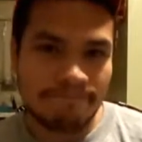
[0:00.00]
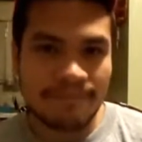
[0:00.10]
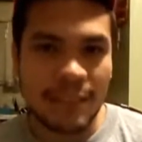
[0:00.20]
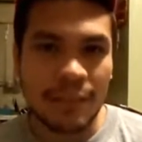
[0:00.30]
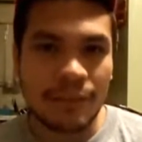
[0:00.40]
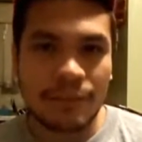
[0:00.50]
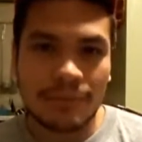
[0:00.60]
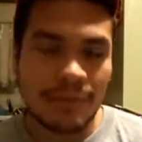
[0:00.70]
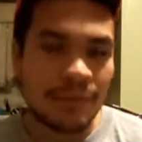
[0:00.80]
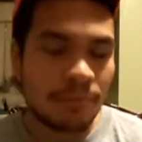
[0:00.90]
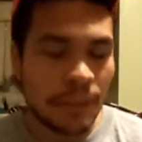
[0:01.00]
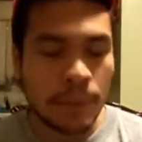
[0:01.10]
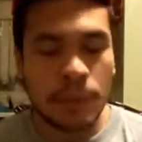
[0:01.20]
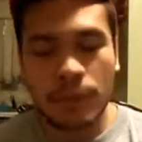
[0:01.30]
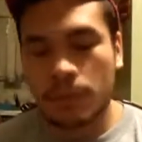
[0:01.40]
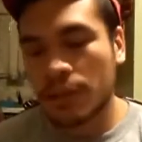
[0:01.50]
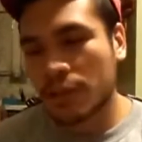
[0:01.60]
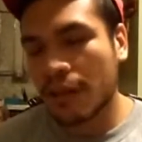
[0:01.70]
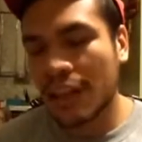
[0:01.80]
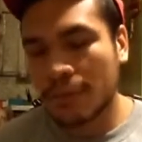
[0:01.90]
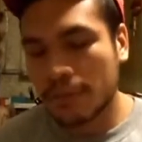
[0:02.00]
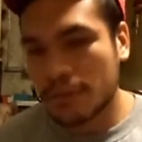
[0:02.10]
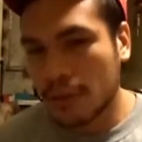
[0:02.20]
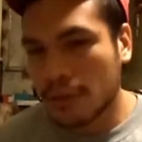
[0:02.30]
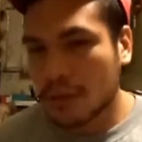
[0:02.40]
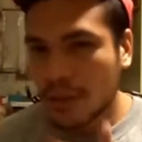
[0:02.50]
You know, people would much rather prefer